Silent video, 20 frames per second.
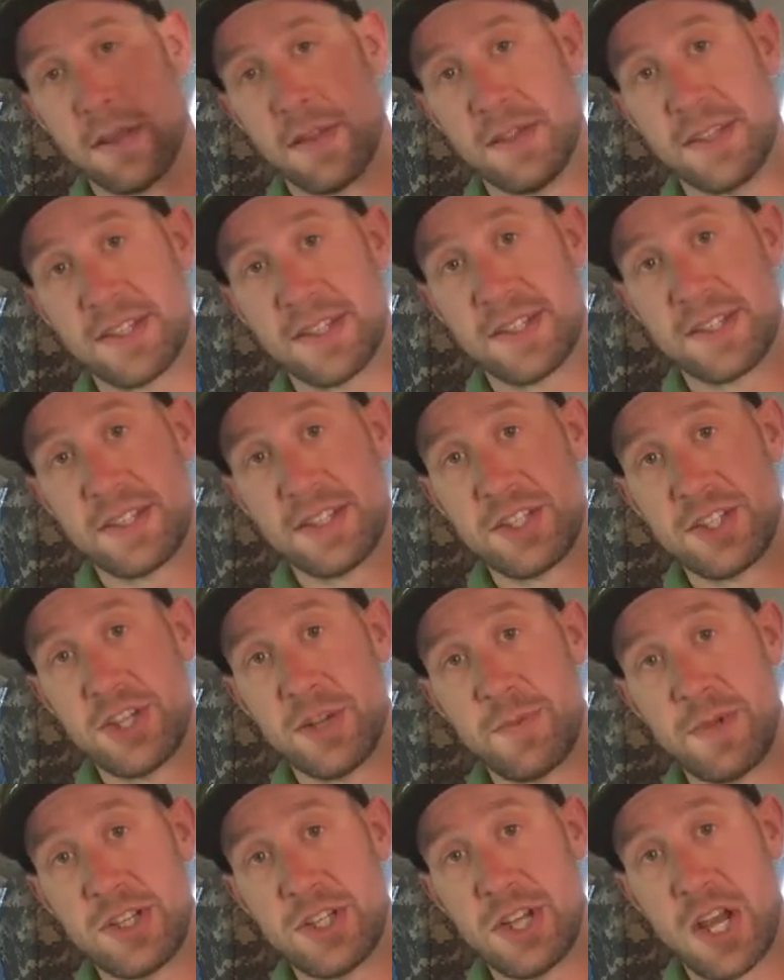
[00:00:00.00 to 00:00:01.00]
This is the
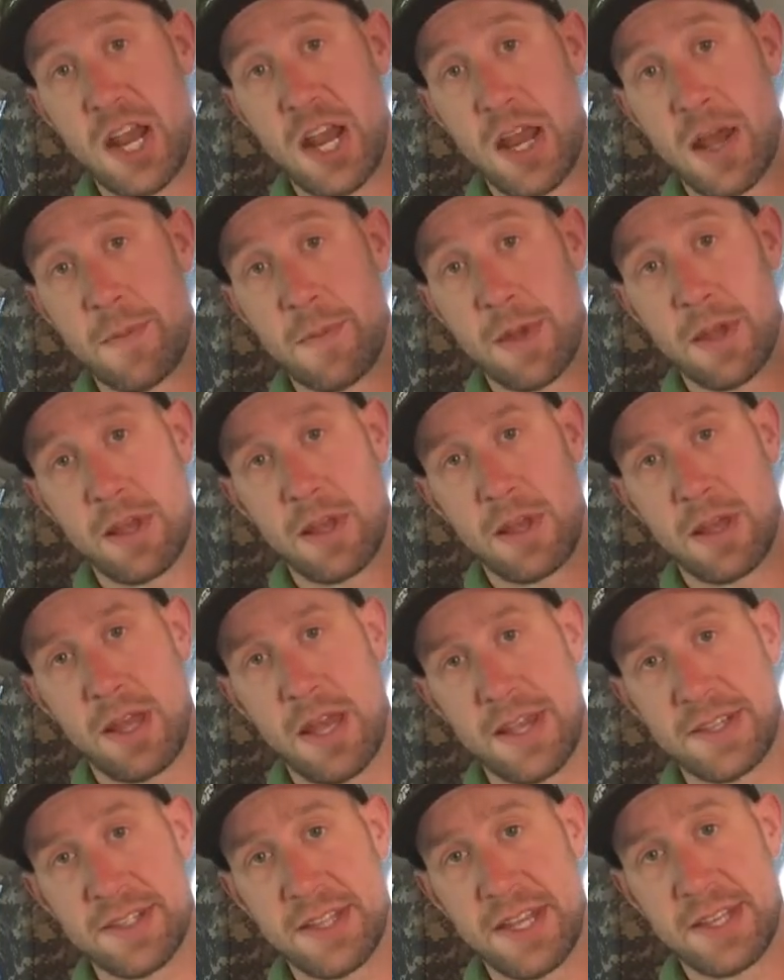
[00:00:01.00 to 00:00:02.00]
Jimmy Jam,
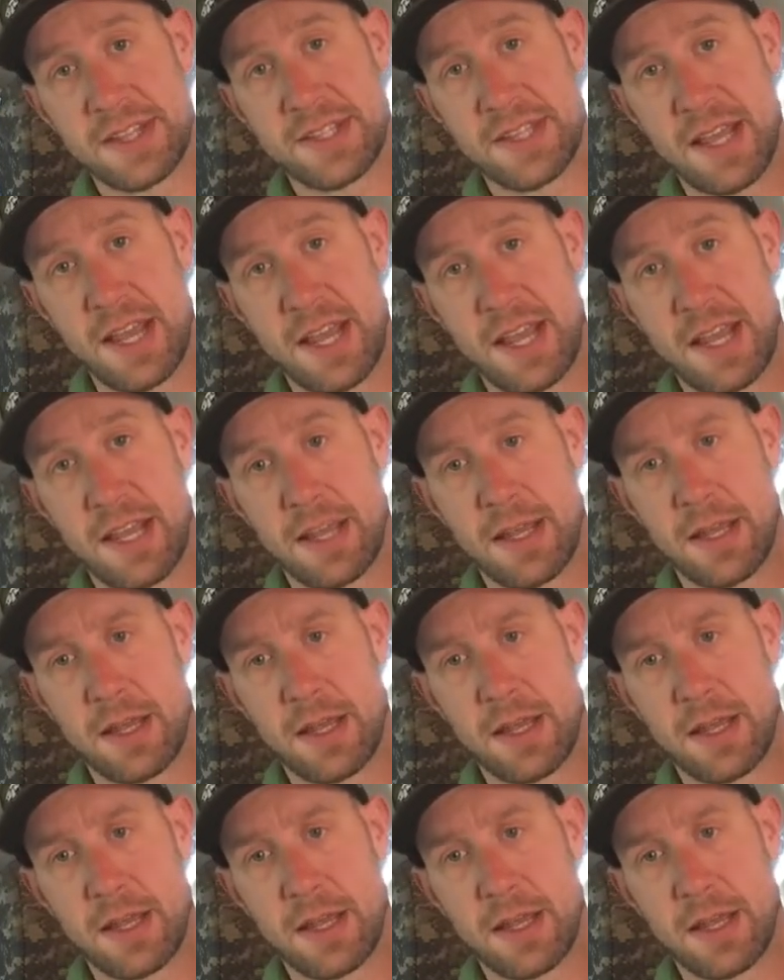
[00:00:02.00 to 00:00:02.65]
as they say.